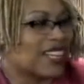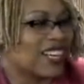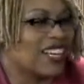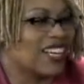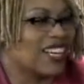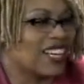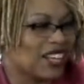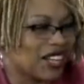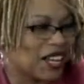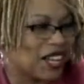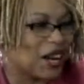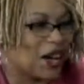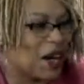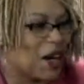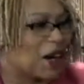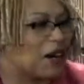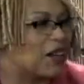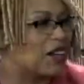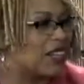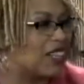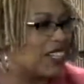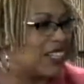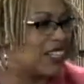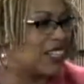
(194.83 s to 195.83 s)
you can have sugar
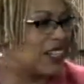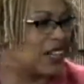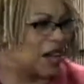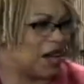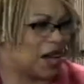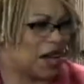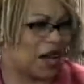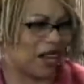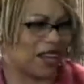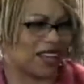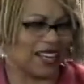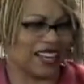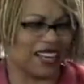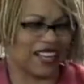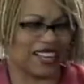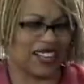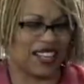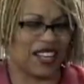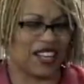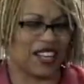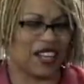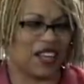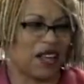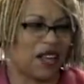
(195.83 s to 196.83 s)
scrubs, but there's no
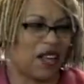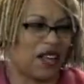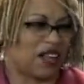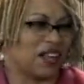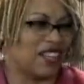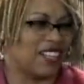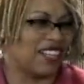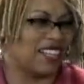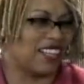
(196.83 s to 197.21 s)
food.